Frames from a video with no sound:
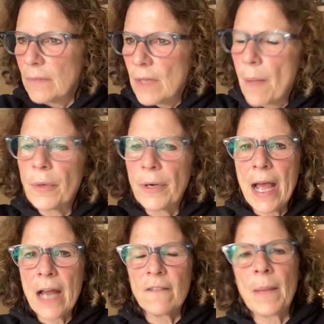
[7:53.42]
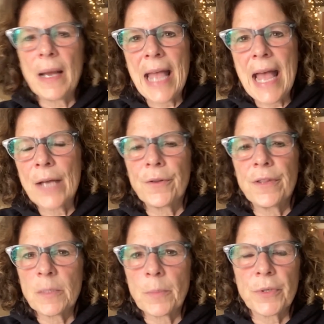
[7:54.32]
number out of my hat or
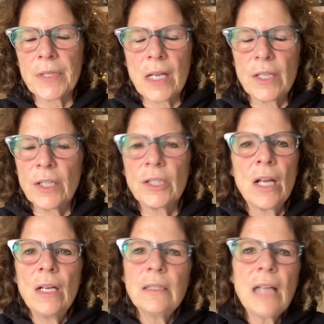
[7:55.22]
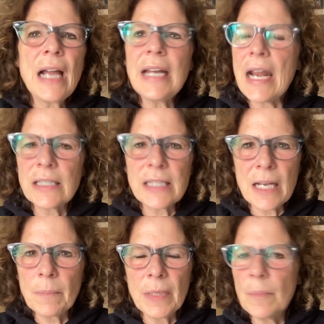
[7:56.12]
this percentage, 9 out of
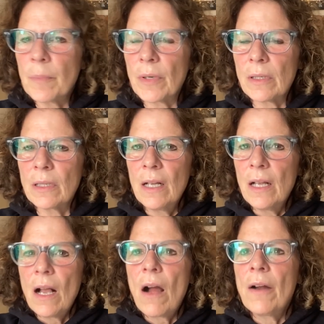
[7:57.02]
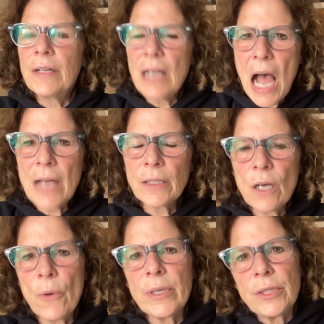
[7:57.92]
10 people are not
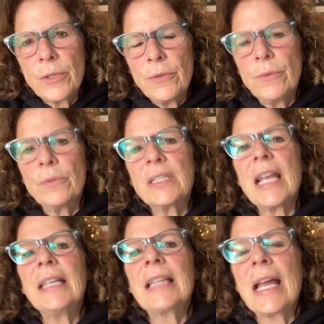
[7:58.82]
going to take